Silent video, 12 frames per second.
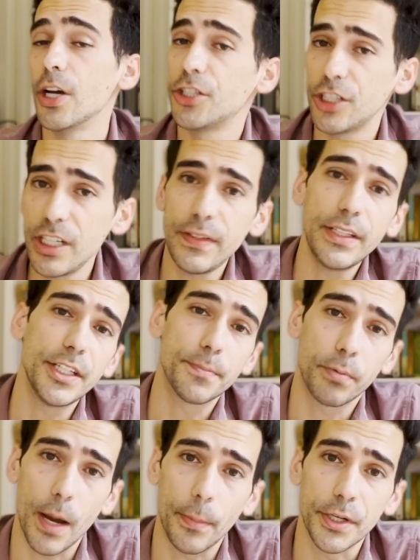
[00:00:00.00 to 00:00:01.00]
Achieving these
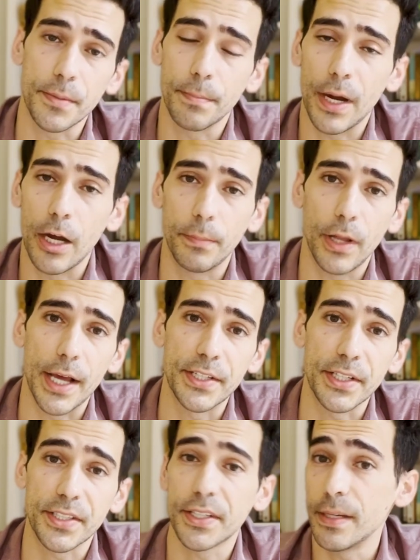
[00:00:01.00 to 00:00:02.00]
properties in
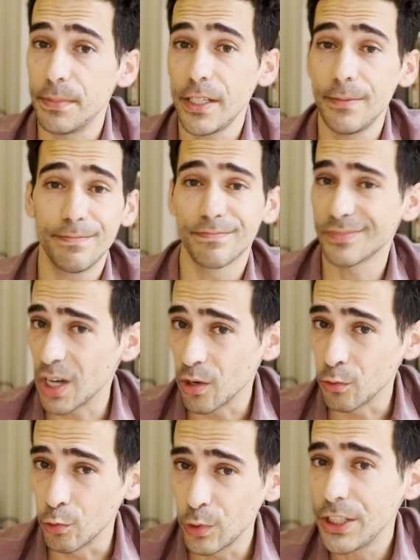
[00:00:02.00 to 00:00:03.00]
bioplastics can be a
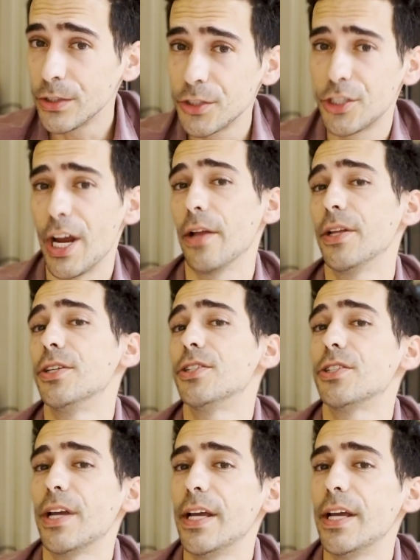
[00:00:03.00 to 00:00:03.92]
real challenge,